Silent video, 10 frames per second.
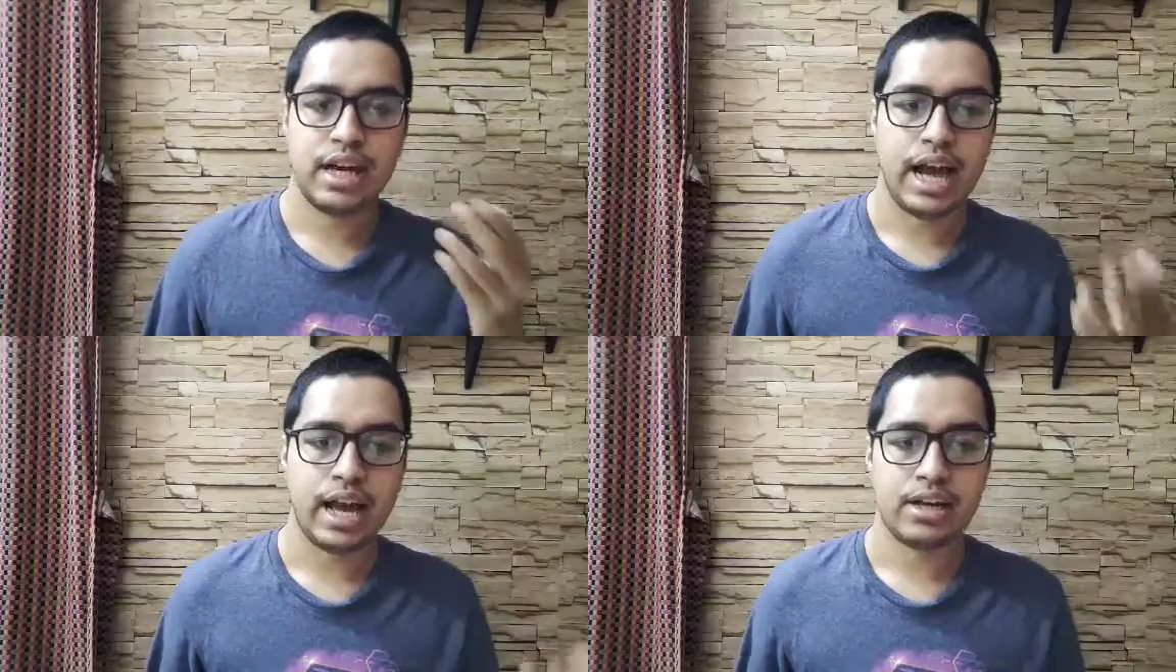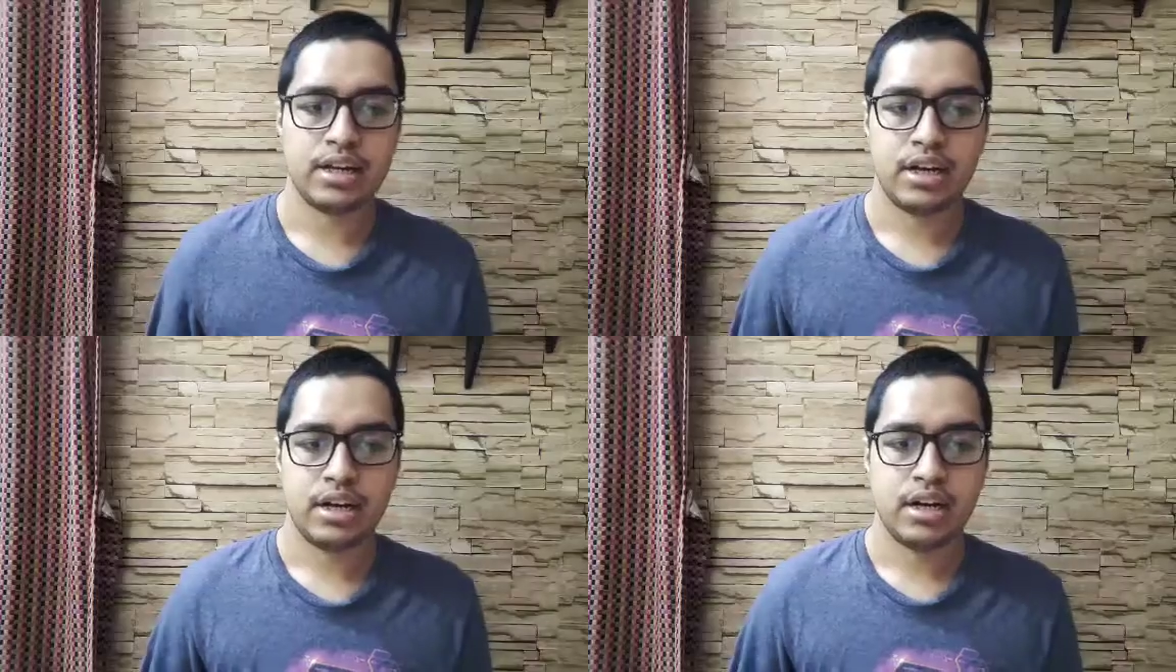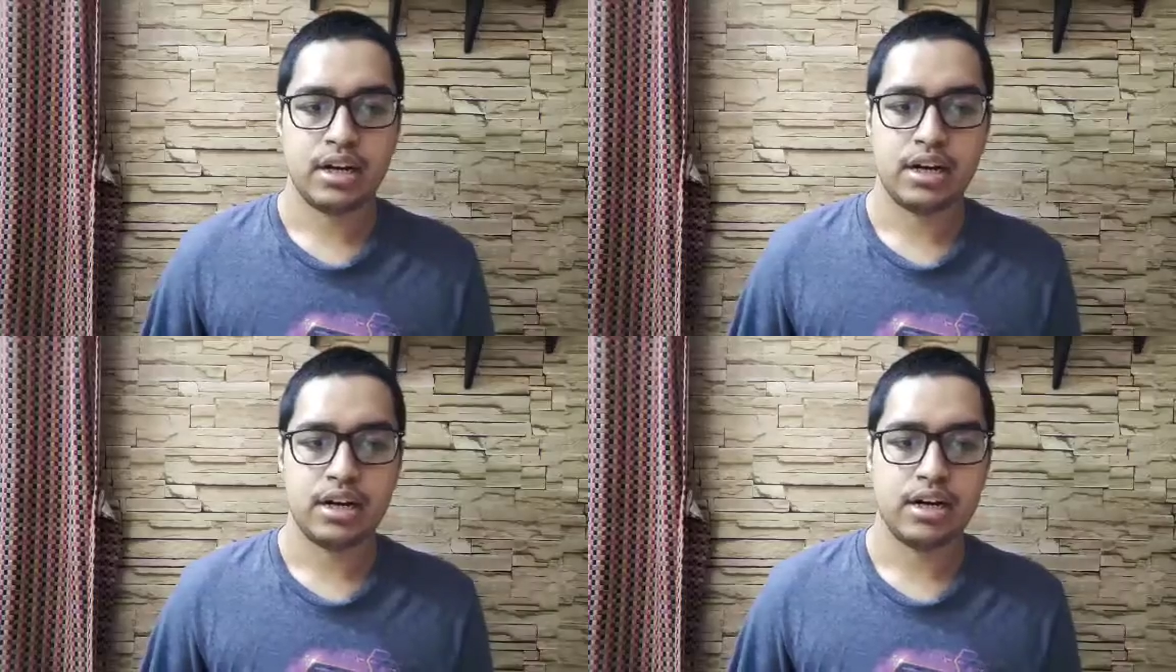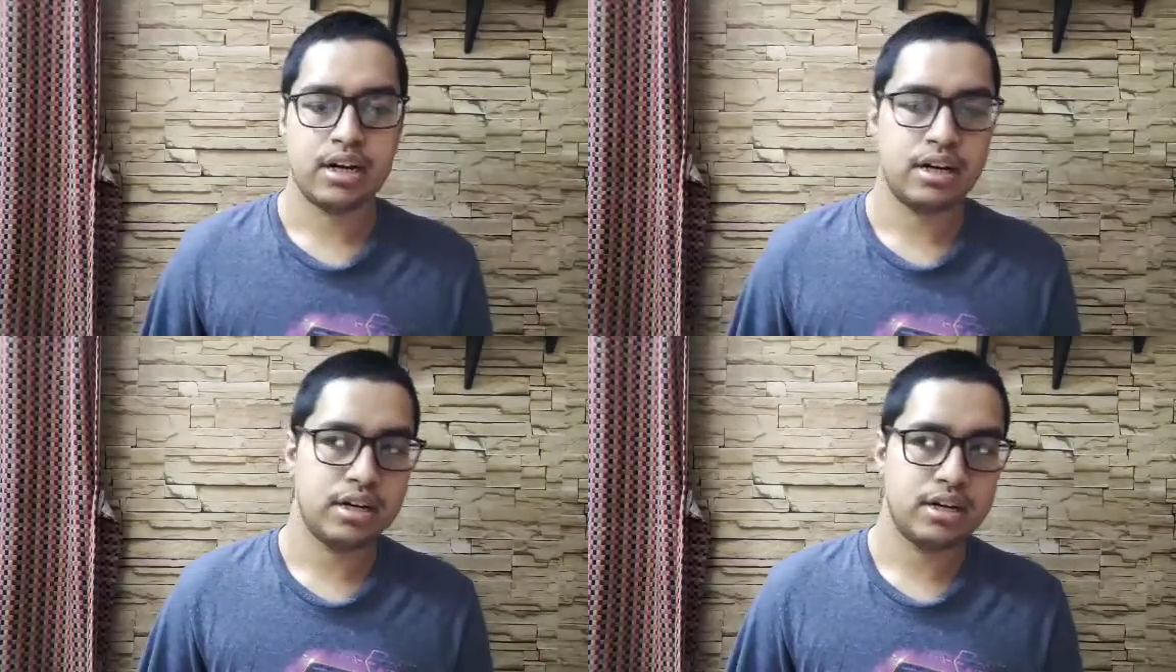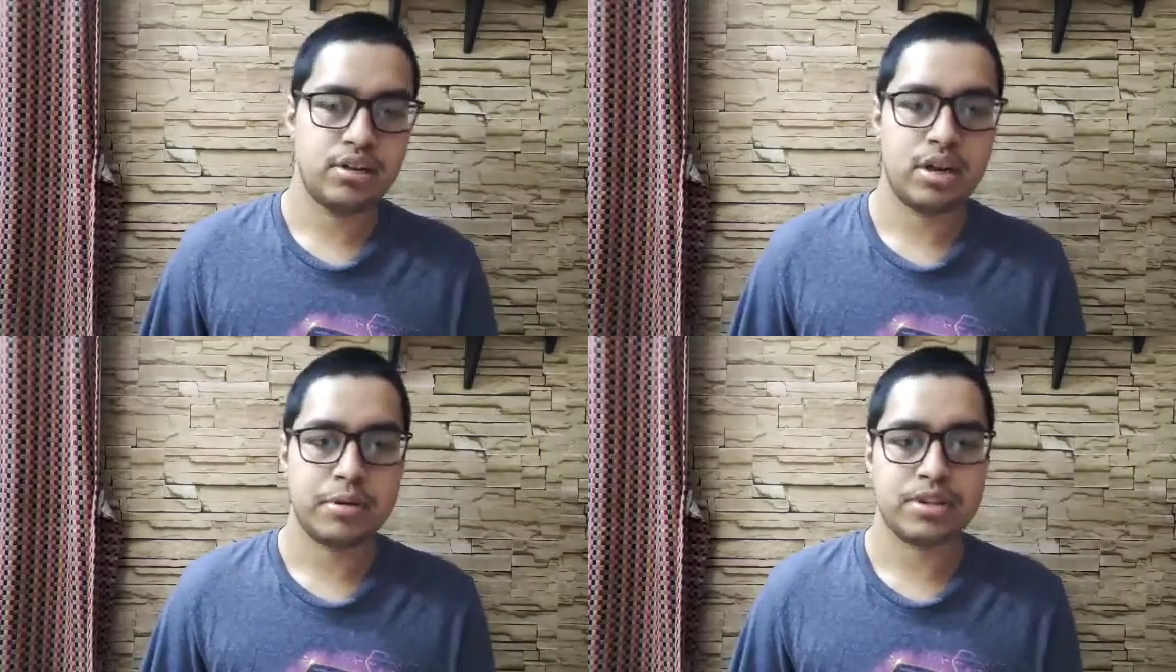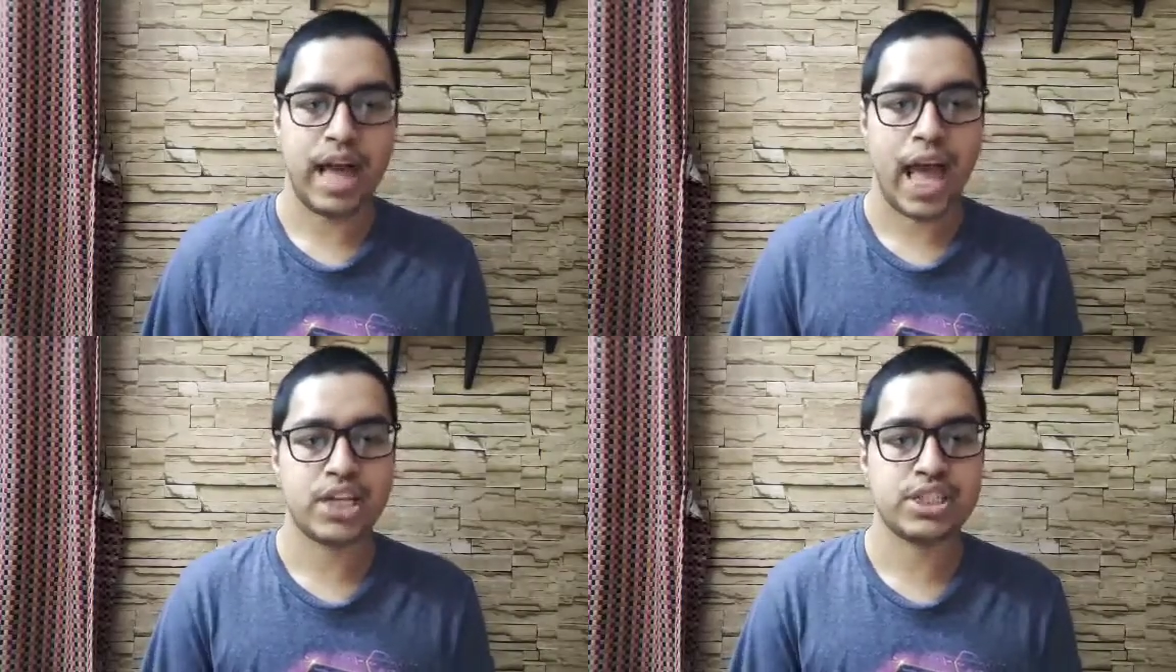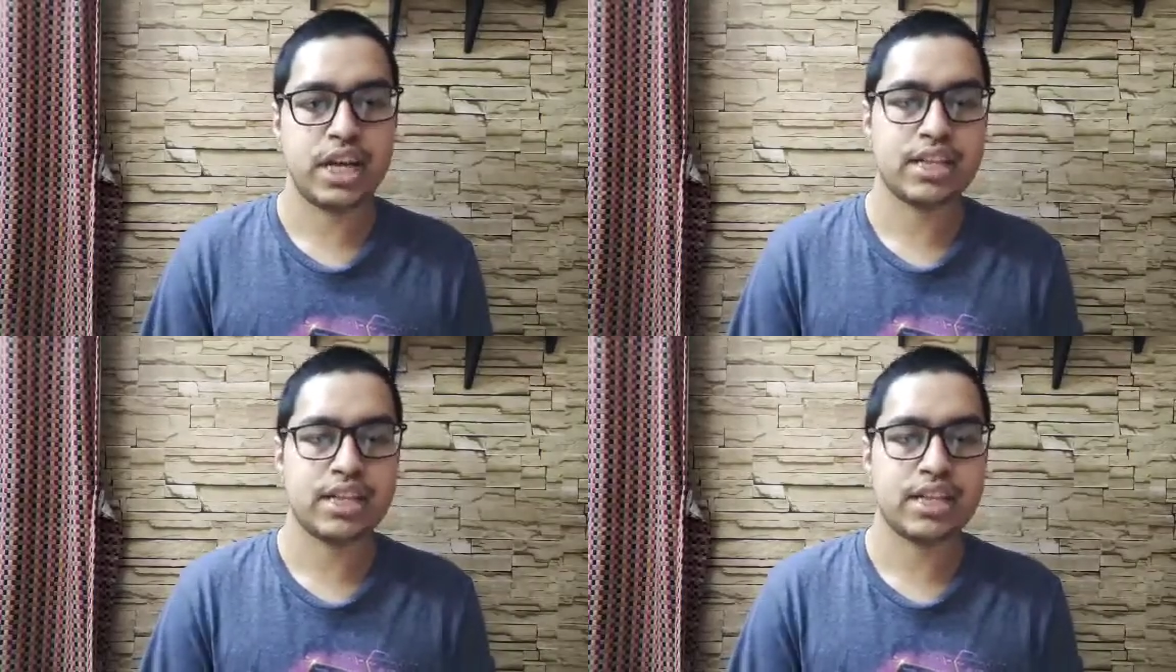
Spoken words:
and about the hash,